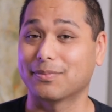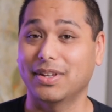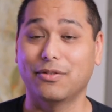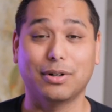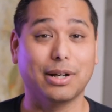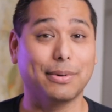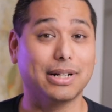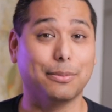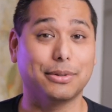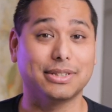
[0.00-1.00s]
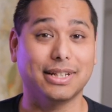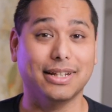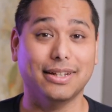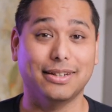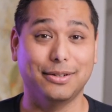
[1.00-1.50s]
If you want to hear my terrible
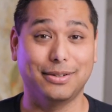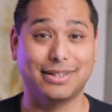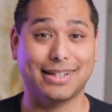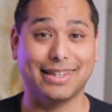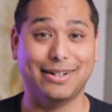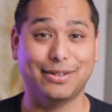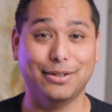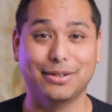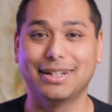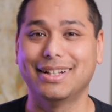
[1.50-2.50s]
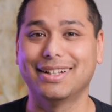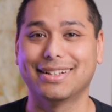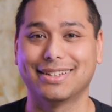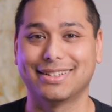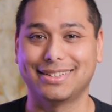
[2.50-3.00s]
singing, you can check that out too.
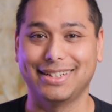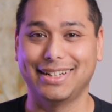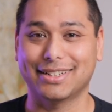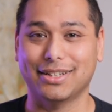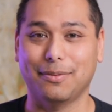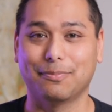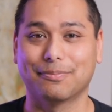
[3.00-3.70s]
See you next time.